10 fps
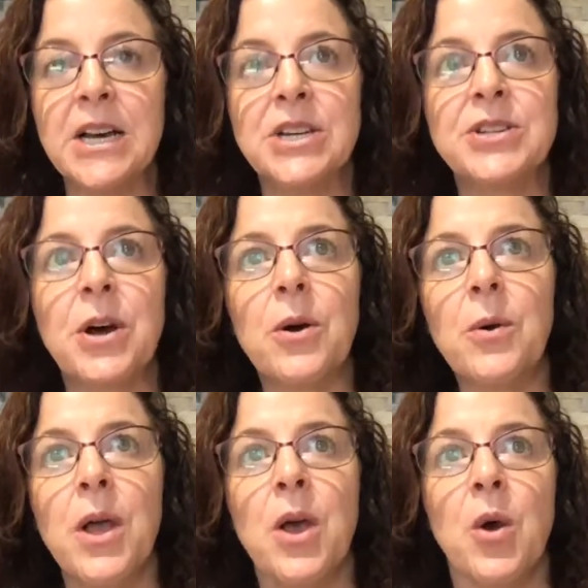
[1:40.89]

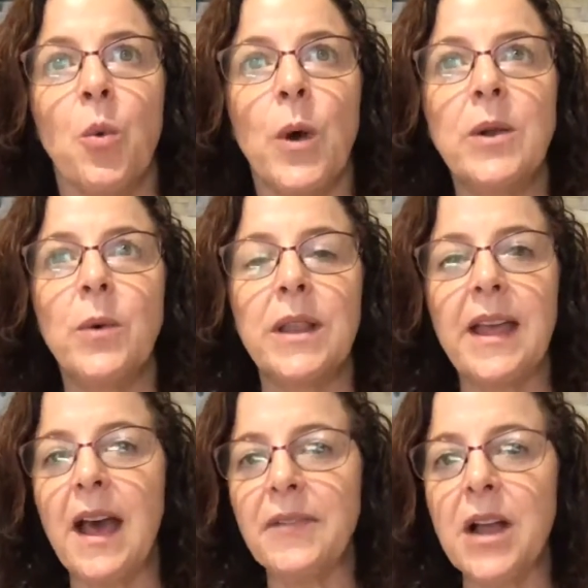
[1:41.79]
So what do they
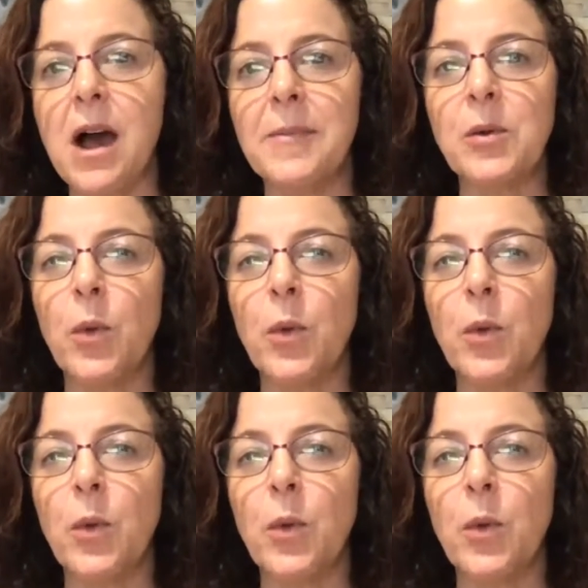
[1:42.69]
have in common?